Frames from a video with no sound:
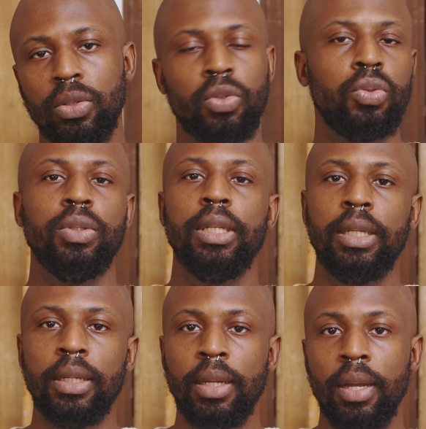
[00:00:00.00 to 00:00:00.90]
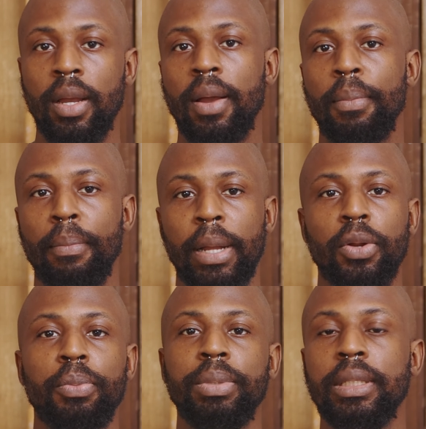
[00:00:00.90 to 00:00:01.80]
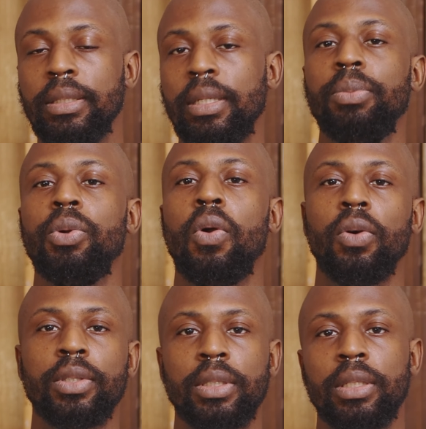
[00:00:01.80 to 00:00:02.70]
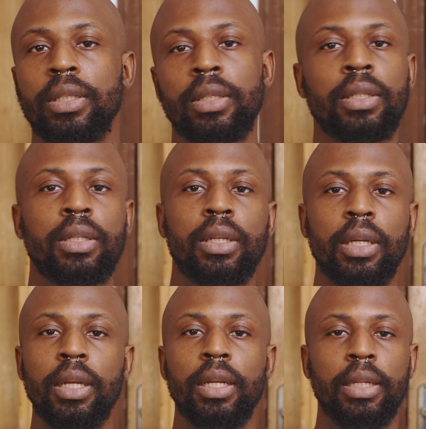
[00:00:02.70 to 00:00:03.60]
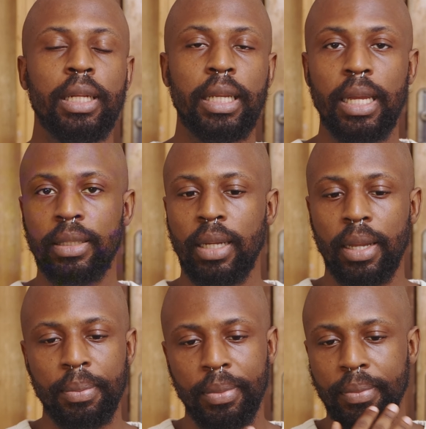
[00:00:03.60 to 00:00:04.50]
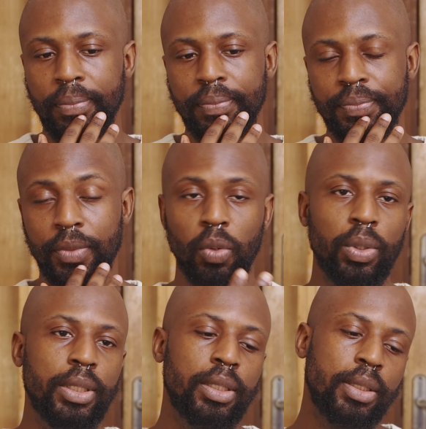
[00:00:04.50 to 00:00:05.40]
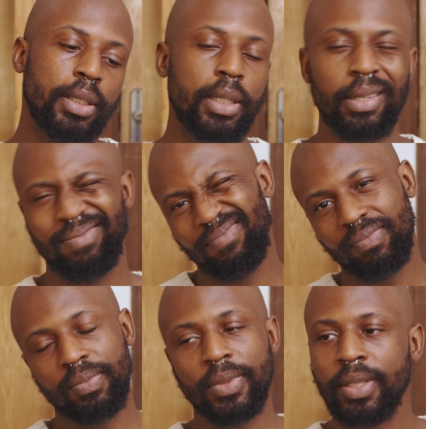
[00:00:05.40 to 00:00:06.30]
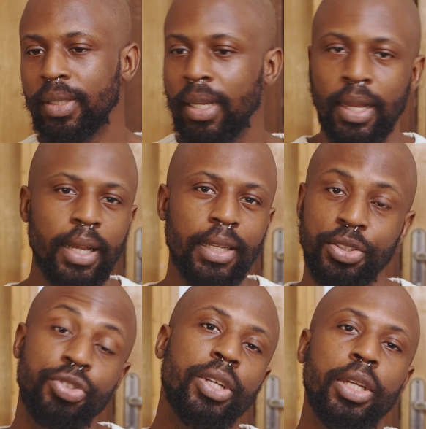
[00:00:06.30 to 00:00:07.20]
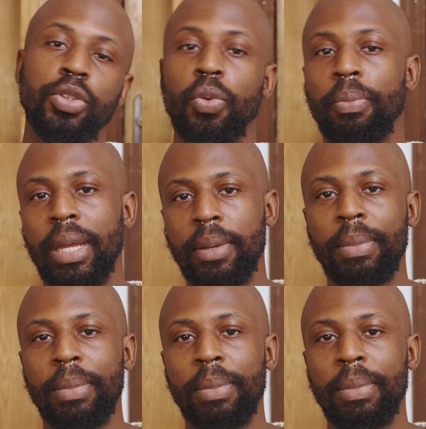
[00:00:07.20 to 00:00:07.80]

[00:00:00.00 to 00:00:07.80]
today might not be the same cost in a year time, which is tricky to make